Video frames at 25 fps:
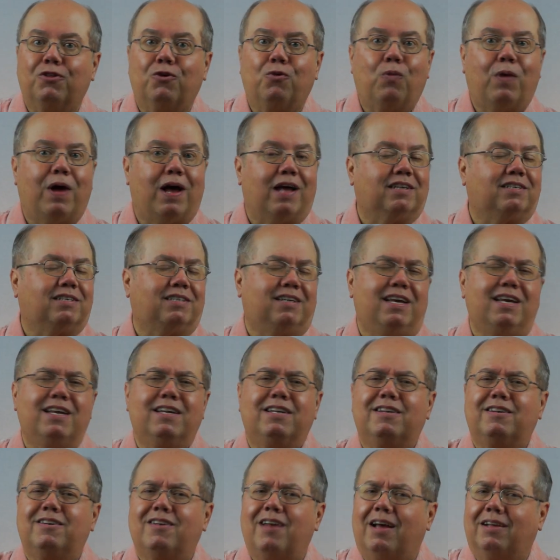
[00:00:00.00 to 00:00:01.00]
the west.
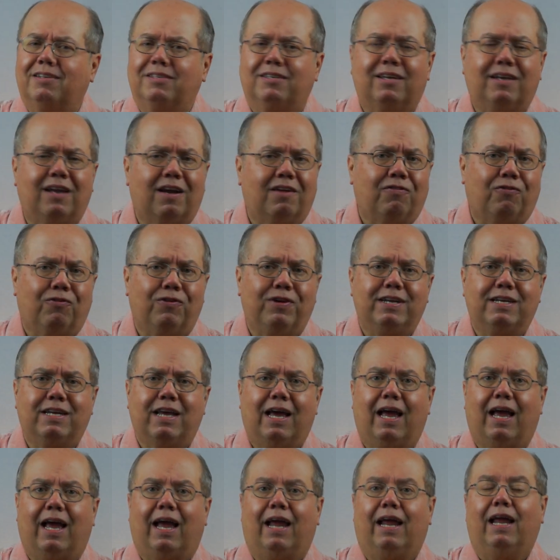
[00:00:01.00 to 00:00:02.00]
It does it every
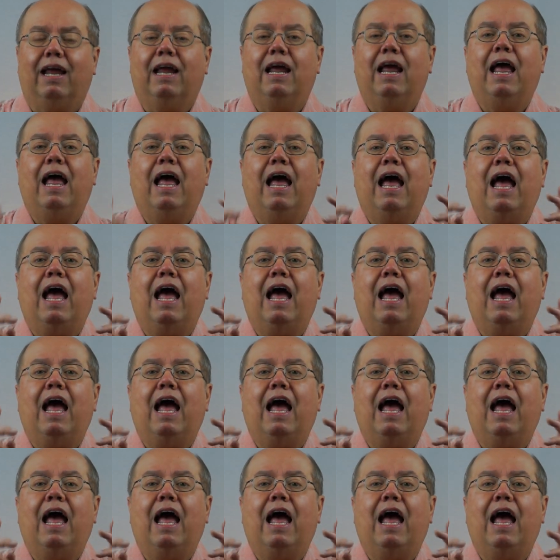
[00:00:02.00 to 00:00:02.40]
day.